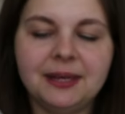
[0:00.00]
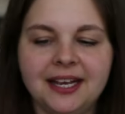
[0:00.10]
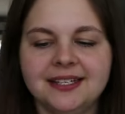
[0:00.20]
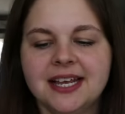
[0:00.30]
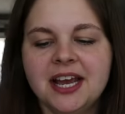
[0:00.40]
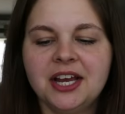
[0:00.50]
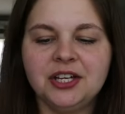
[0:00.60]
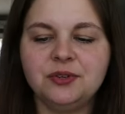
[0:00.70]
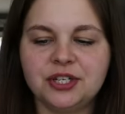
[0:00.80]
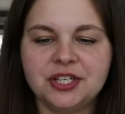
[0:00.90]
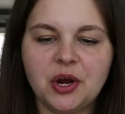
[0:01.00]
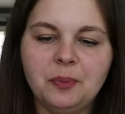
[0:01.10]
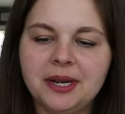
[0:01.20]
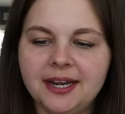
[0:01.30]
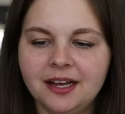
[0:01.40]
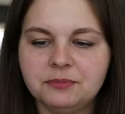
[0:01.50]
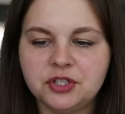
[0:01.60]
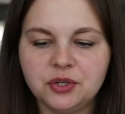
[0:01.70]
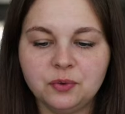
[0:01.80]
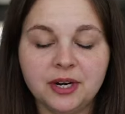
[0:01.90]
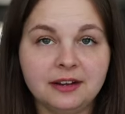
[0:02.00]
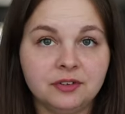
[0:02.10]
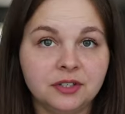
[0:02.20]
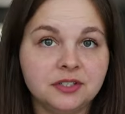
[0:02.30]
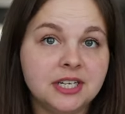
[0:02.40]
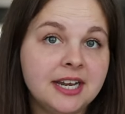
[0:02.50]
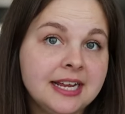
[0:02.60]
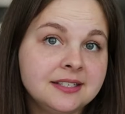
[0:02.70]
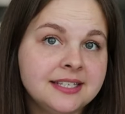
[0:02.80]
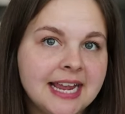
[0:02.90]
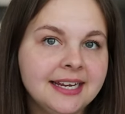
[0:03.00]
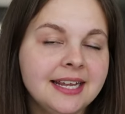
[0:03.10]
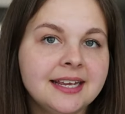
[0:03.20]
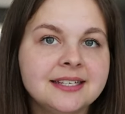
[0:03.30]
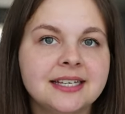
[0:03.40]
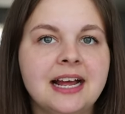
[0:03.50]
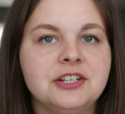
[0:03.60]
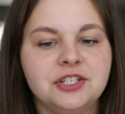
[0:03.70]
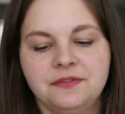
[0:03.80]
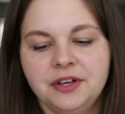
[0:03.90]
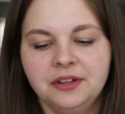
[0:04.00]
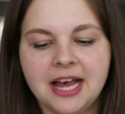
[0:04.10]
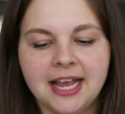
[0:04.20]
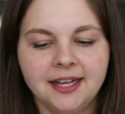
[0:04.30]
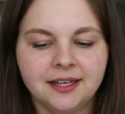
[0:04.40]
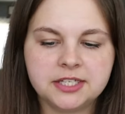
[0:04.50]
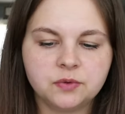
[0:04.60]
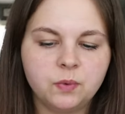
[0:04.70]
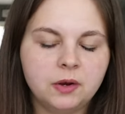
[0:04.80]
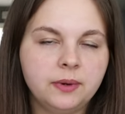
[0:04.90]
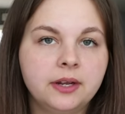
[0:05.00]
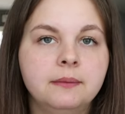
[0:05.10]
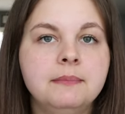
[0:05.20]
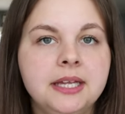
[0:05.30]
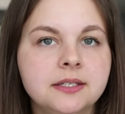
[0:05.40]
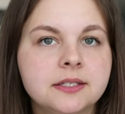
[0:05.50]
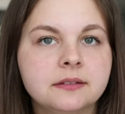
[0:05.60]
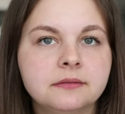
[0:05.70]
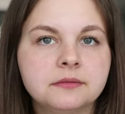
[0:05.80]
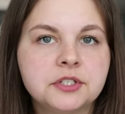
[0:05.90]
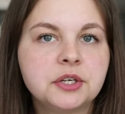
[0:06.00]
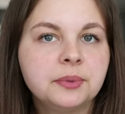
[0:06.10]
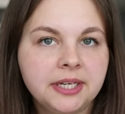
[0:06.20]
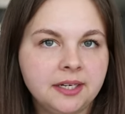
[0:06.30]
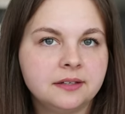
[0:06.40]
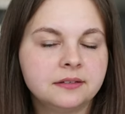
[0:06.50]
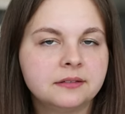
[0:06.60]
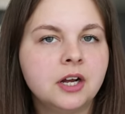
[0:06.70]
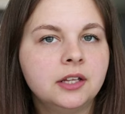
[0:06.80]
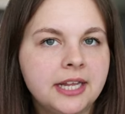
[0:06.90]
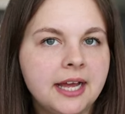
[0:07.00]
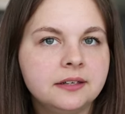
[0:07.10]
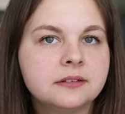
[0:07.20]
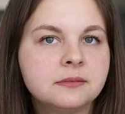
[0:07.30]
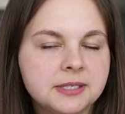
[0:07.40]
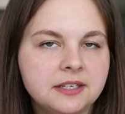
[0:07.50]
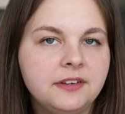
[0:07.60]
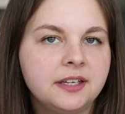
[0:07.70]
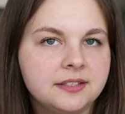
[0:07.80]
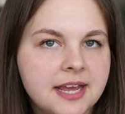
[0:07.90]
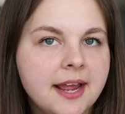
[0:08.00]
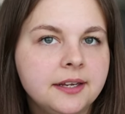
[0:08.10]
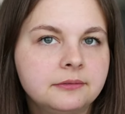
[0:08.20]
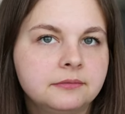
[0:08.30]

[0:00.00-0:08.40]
because you just open it up to whatever today's date is, and I just feel like it's what we are meant to read on that specific day.